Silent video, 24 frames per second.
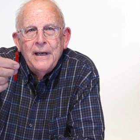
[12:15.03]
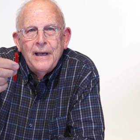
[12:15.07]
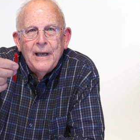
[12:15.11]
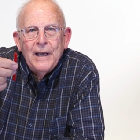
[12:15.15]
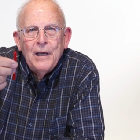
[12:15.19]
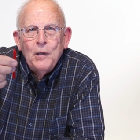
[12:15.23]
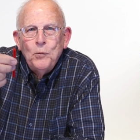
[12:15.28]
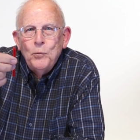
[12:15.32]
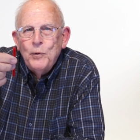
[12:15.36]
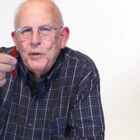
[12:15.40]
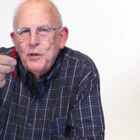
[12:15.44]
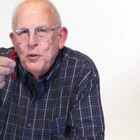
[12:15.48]

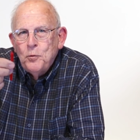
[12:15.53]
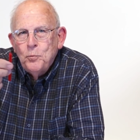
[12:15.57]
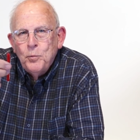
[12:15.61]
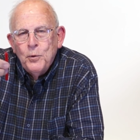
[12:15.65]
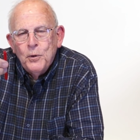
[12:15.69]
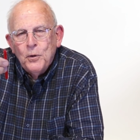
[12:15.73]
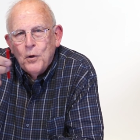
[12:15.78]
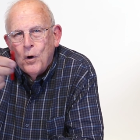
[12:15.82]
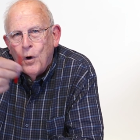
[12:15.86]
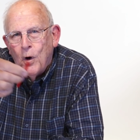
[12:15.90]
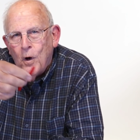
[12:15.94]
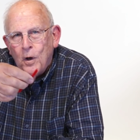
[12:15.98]
And when you
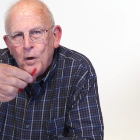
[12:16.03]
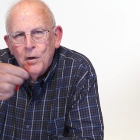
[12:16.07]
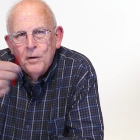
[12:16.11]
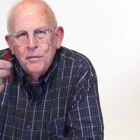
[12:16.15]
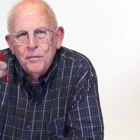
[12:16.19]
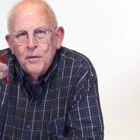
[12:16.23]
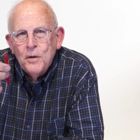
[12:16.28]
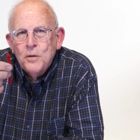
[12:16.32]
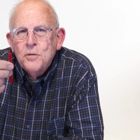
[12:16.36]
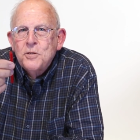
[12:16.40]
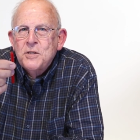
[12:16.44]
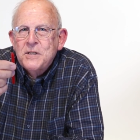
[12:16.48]
put all
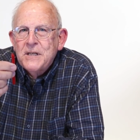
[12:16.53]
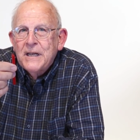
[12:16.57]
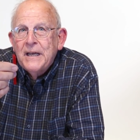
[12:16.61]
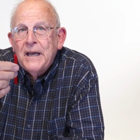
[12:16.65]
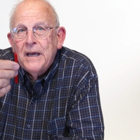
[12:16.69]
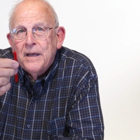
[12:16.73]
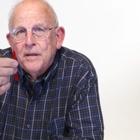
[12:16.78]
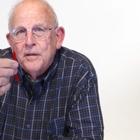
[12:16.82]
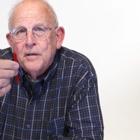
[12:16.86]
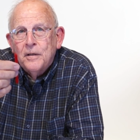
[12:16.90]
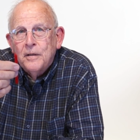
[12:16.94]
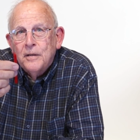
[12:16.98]
of those
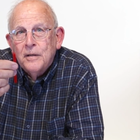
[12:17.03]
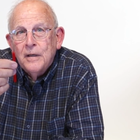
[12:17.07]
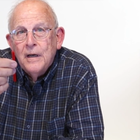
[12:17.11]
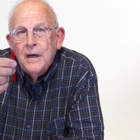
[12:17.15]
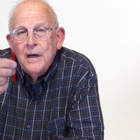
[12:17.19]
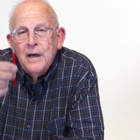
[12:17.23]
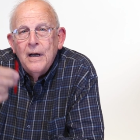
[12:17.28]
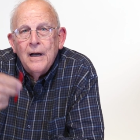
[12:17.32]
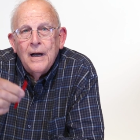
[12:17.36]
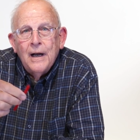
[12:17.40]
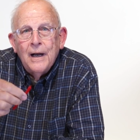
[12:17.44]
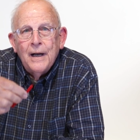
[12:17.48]
together,
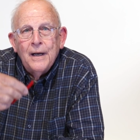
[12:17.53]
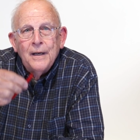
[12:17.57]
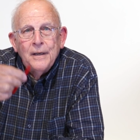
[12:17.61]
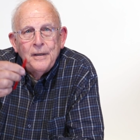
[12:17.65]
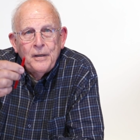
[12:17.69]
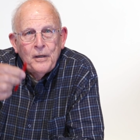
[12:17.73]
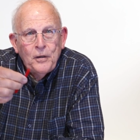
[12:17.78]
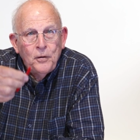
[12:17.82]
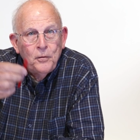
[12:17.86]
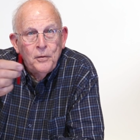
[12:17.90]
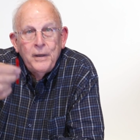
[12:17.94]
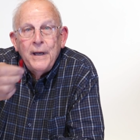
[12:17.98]
uh,
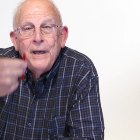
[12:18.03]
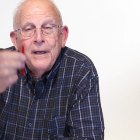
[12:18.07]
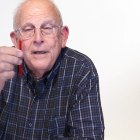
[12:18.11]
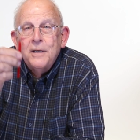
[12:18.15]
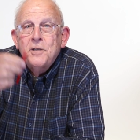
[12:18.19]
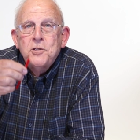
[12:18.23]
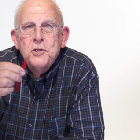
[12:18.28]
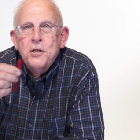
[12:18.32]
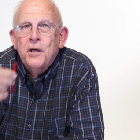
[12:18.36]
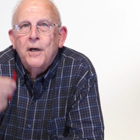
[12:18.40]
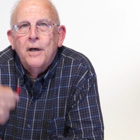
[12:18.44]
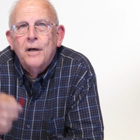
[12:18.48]
you get a
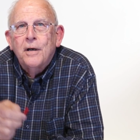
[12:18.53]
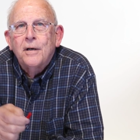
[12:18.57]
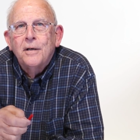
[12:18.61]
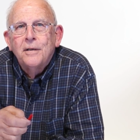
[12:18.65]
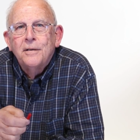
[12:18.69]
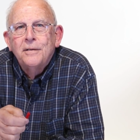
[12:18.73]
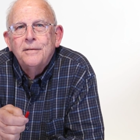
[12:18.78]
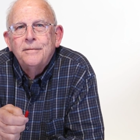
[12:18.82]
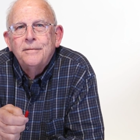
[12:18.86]
chair.